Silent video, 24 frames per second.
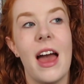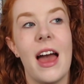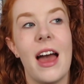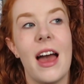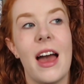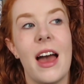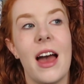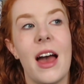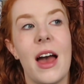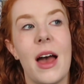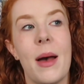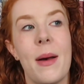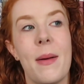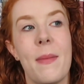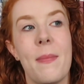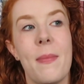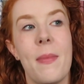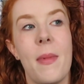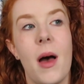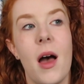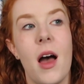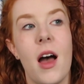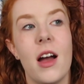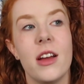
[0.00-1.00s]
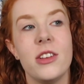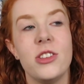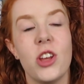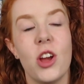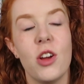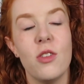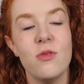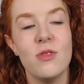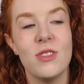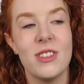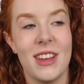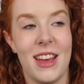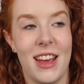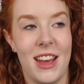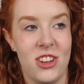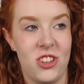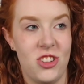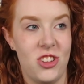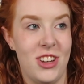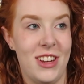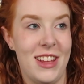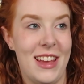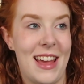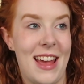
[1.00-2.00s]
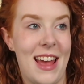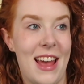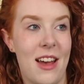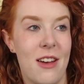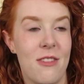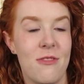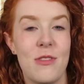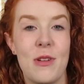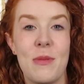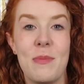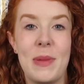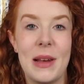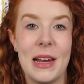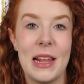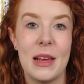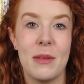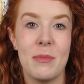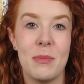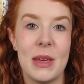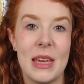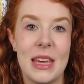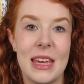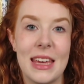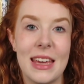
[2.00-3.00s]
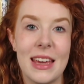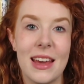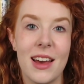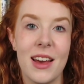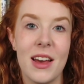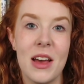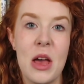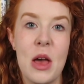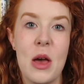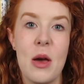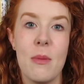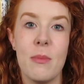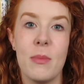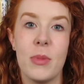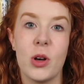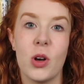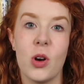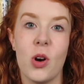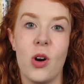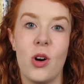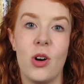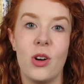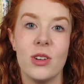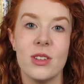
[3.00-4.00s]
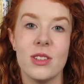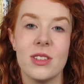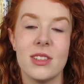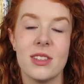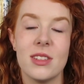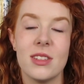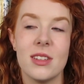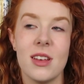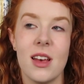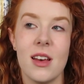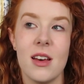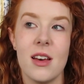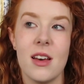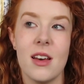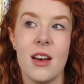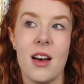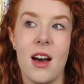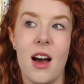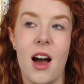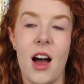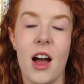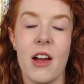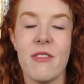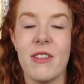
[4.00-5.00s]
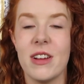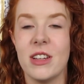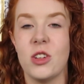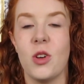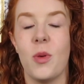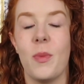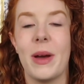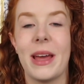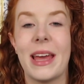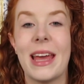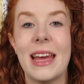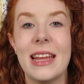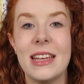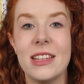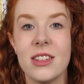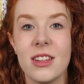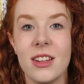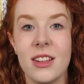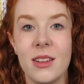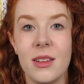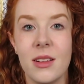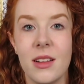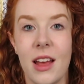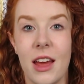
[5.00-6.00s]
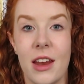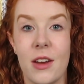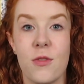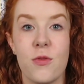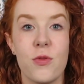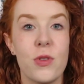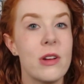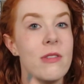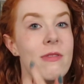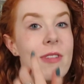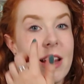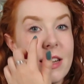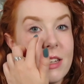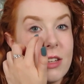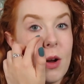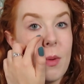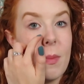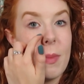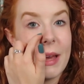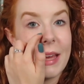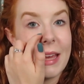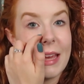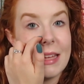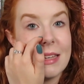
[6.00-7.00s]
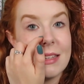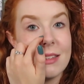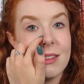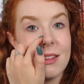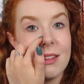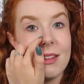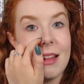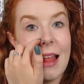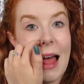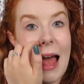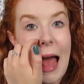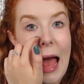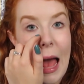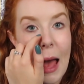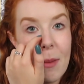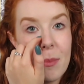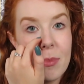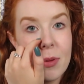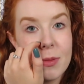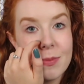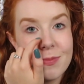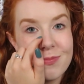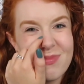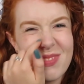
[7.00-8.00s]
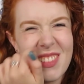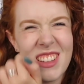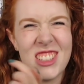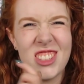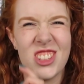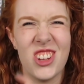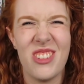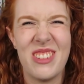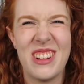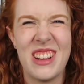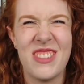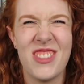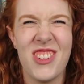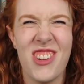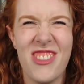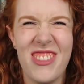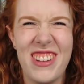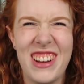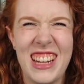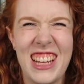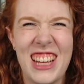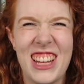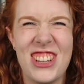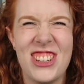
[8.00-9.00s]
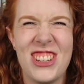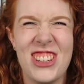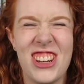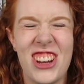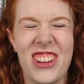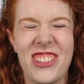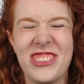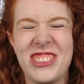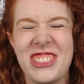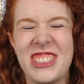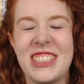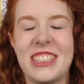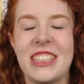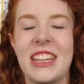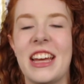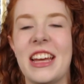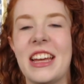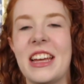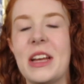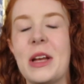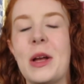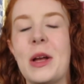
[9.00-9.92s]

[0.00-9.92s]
I don't actually have Billy and Me here because I read it on my Kindle and I've reread it on my Kindle app. Sorry, I've got really itchy nose today.